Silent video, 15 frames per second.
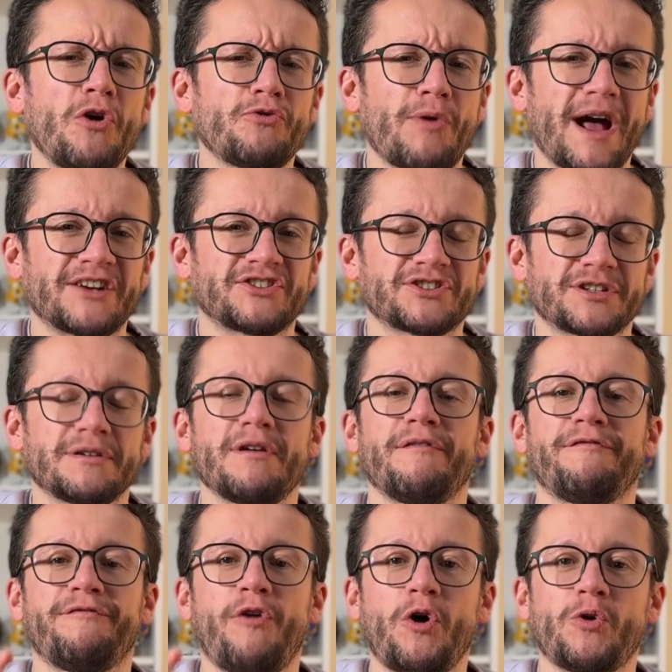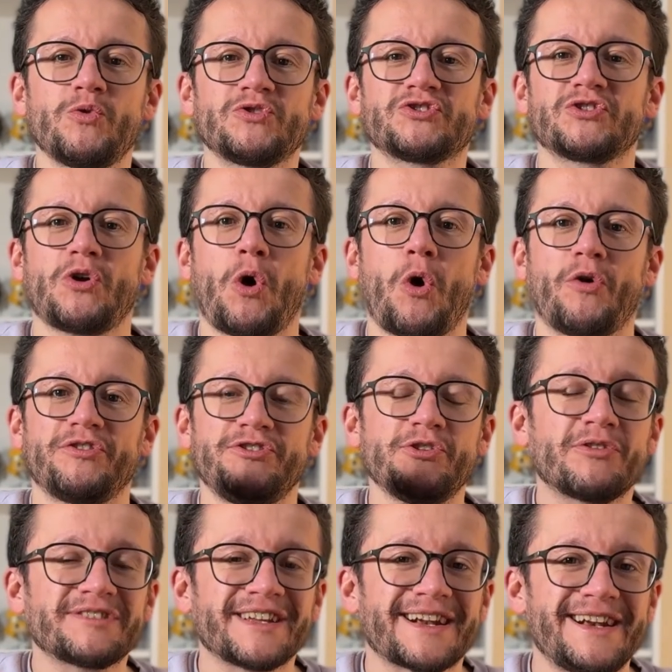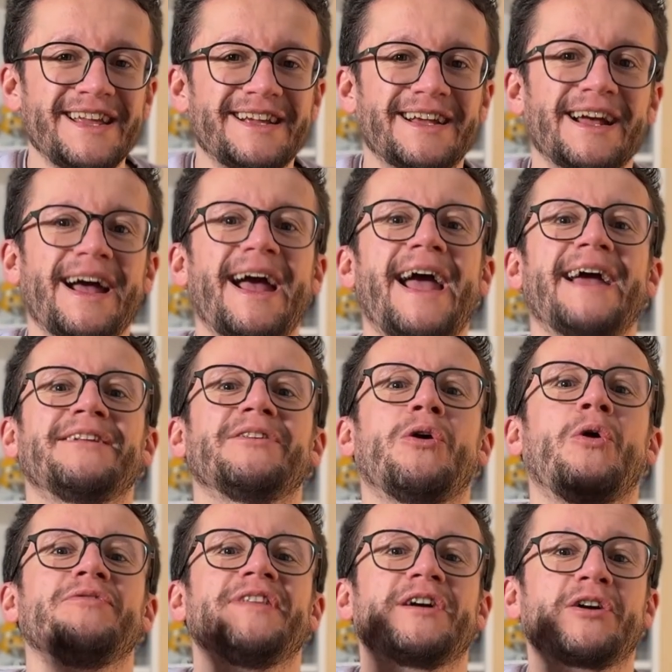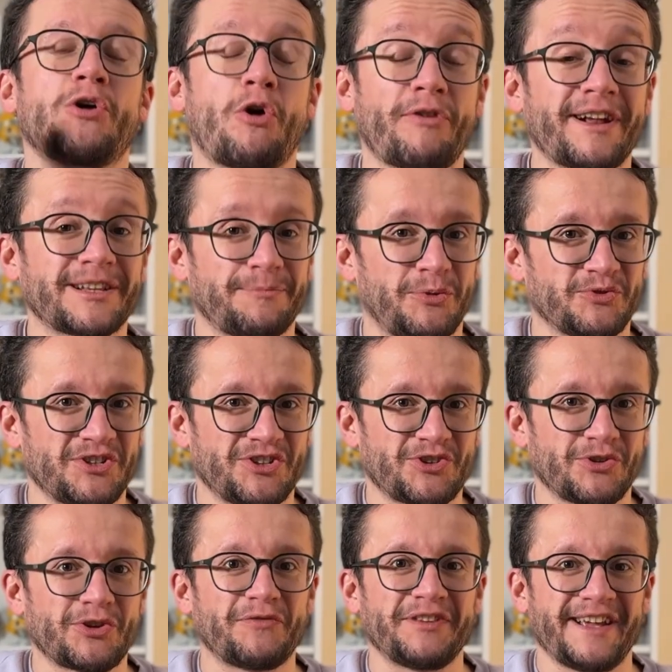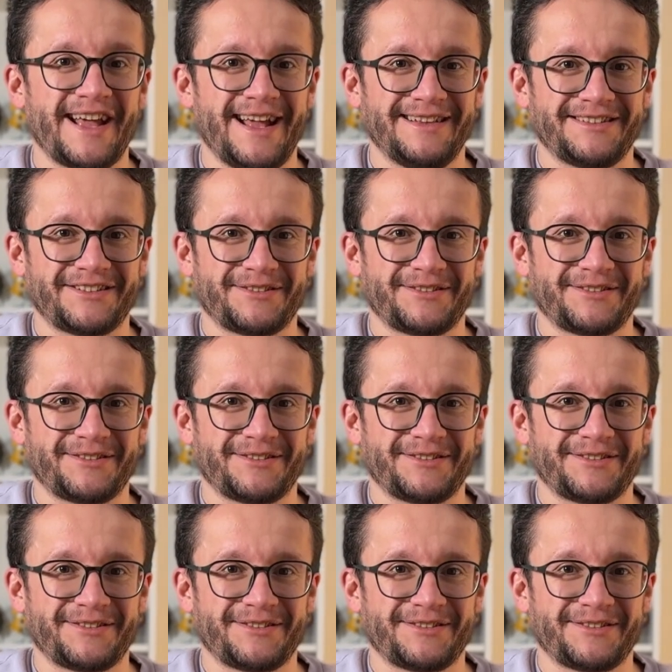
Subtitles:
rush. Focus on your technique and on the correct position of the hands.